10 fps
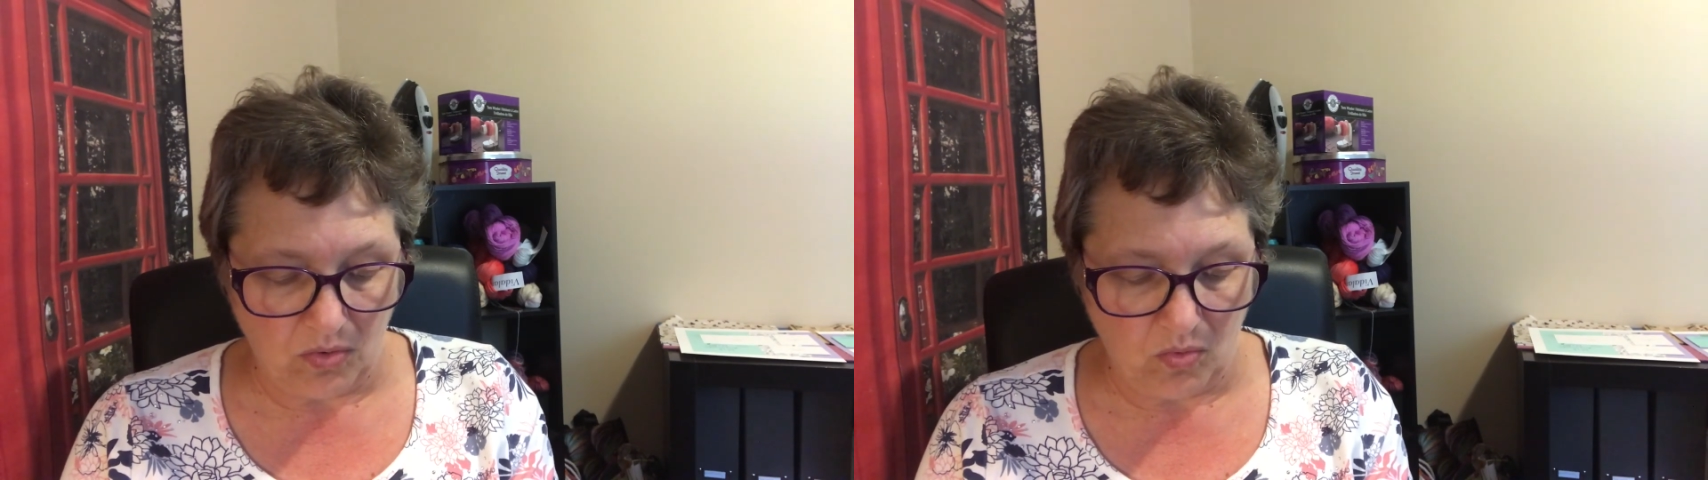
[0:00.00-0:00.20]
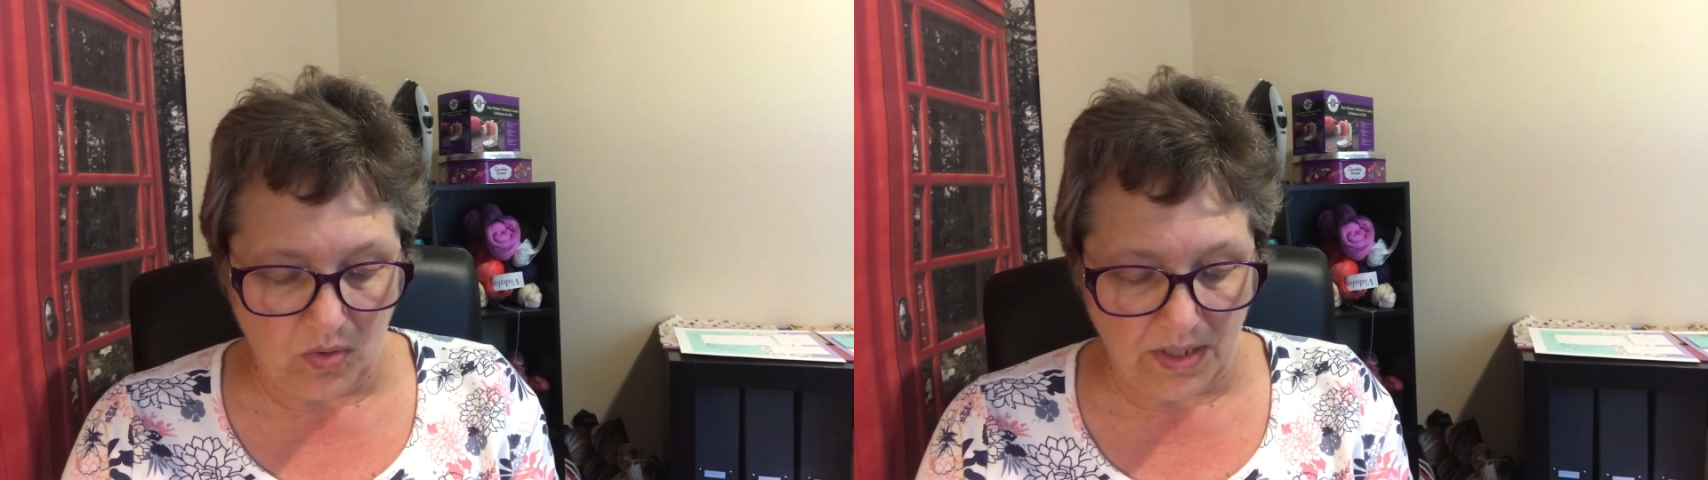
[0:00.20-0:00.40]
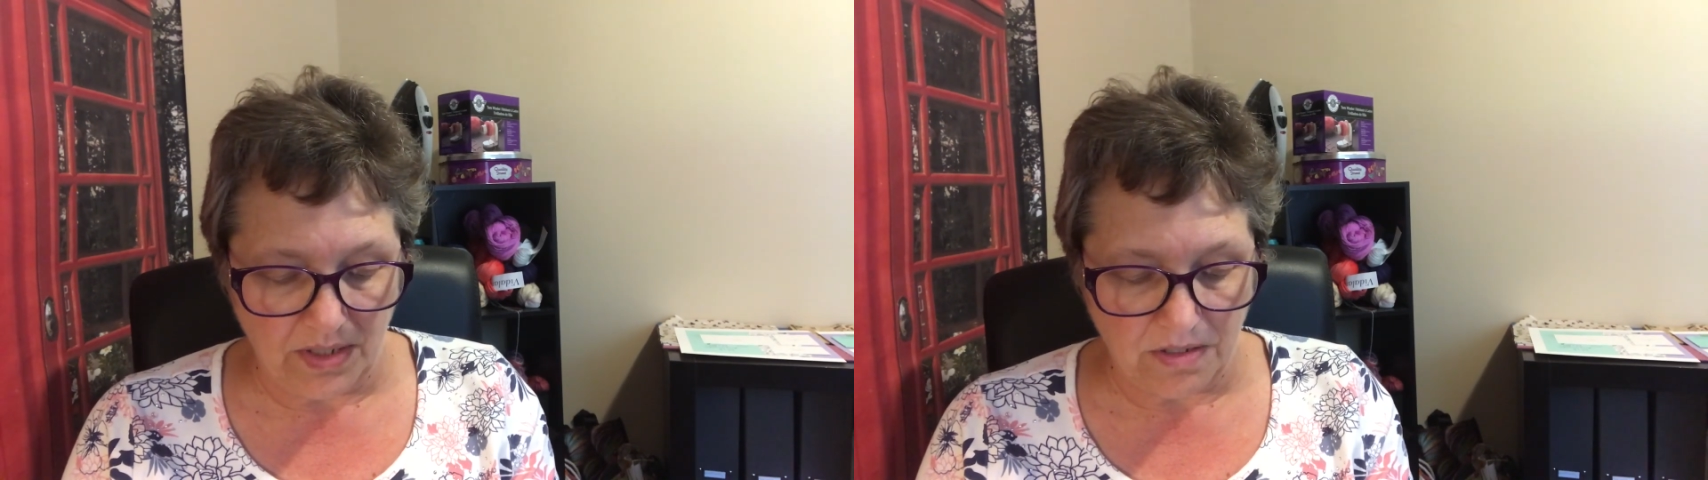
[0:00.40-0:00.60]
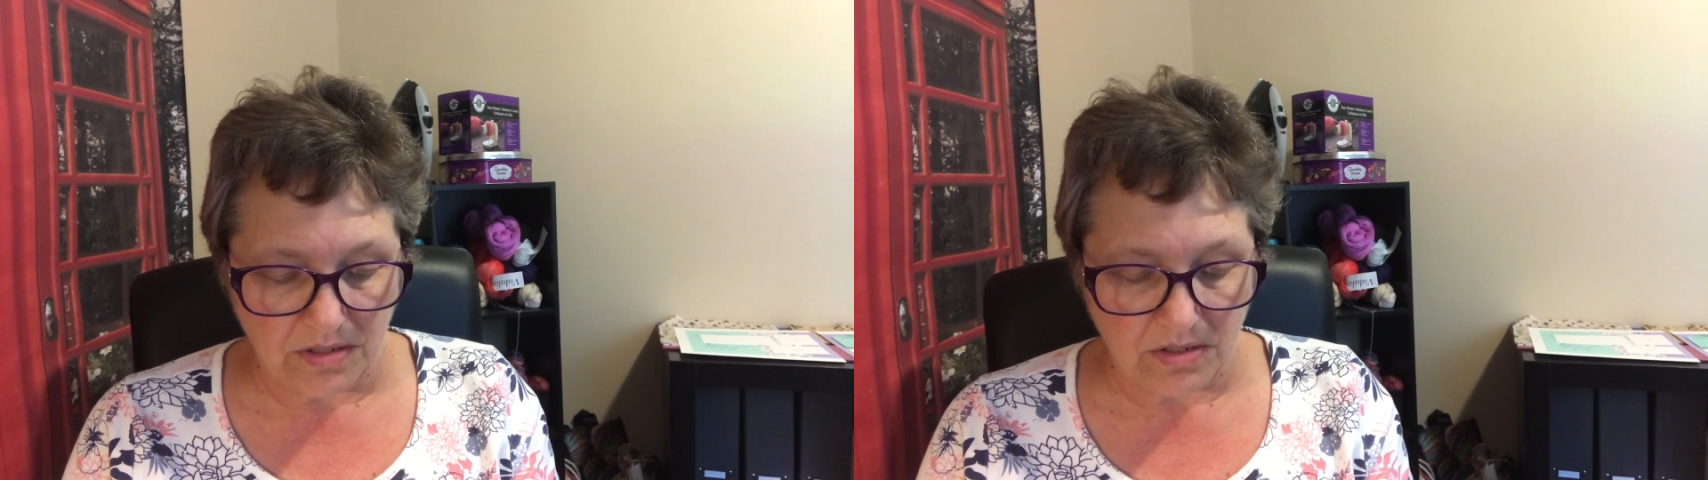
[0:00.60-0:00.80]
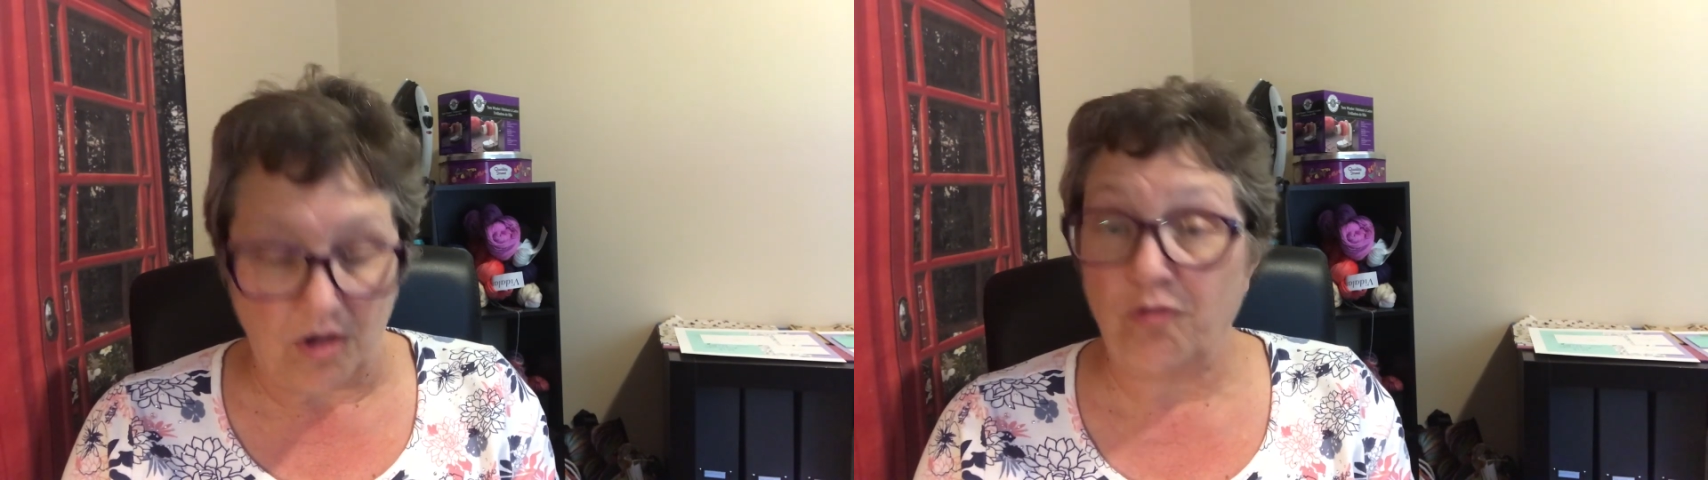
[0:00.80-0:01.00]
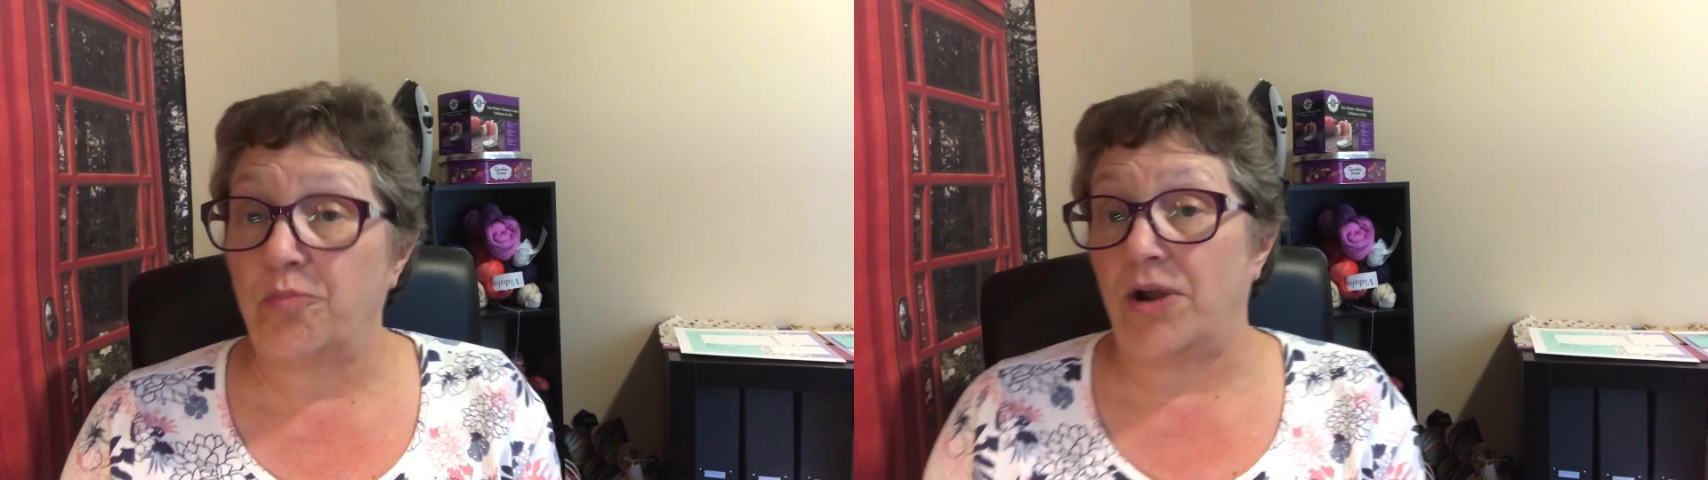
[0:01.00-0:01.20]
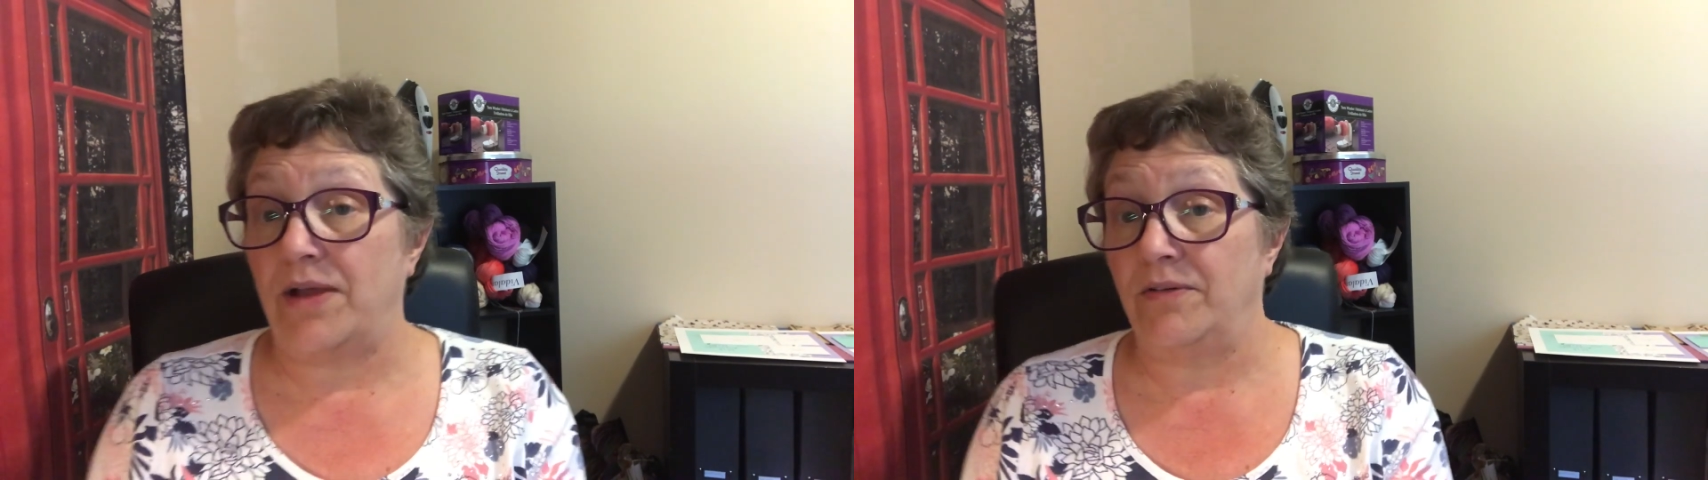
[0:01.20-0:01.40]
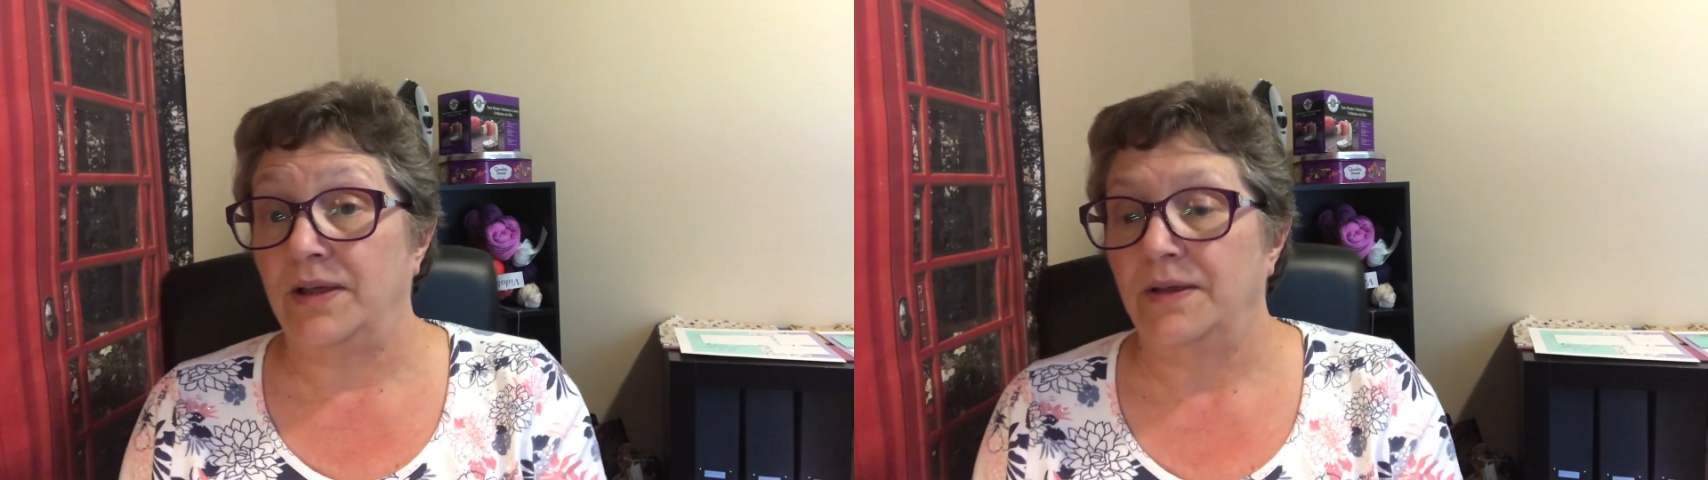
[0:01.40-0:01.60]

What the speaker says: was soft brown,